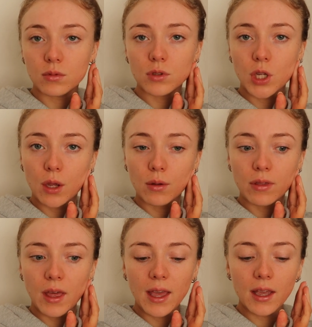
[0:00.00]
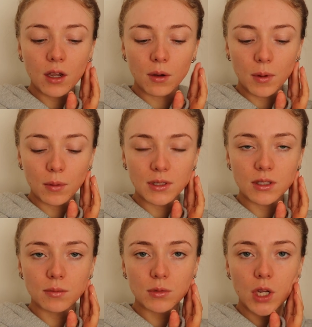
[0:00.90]
toothache on my
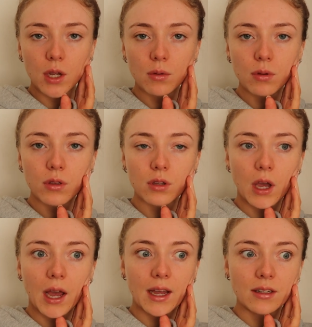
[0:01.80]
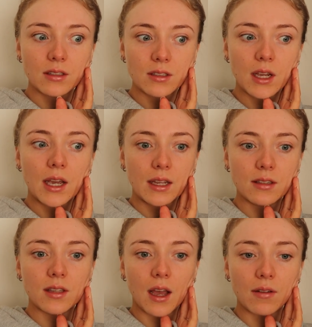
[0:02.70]
wisdom tooth, and
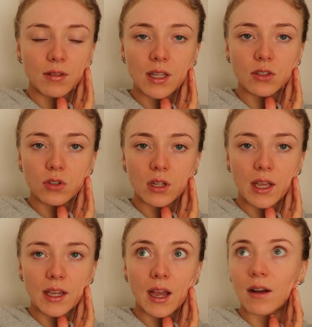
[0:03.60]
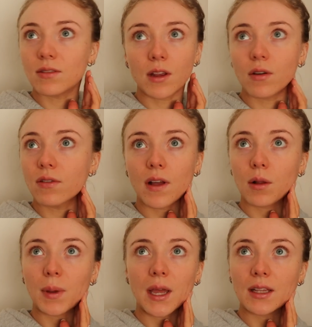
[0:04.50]
I've never
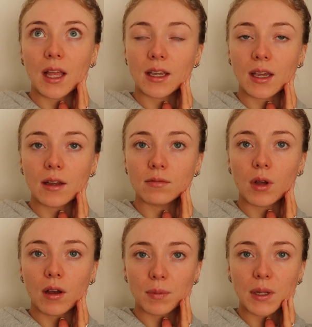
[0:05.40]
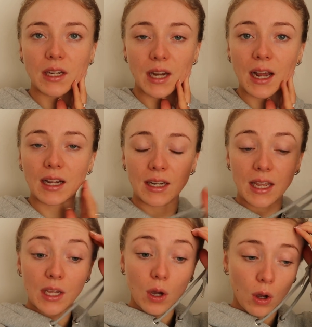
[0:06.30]
felt pain like it. I've been in
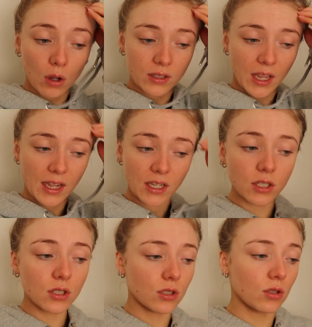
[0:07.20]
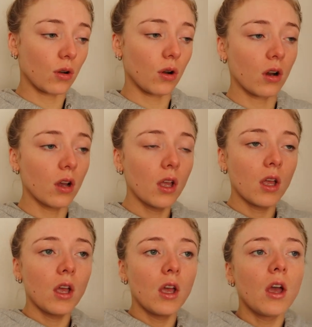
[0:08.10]
agony all night. So
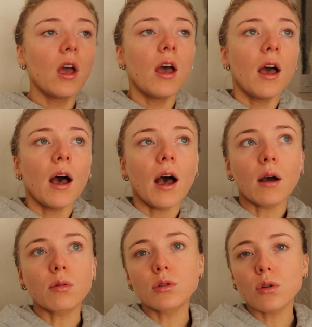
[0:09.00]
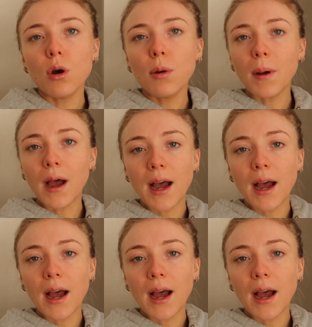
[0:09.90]
I woke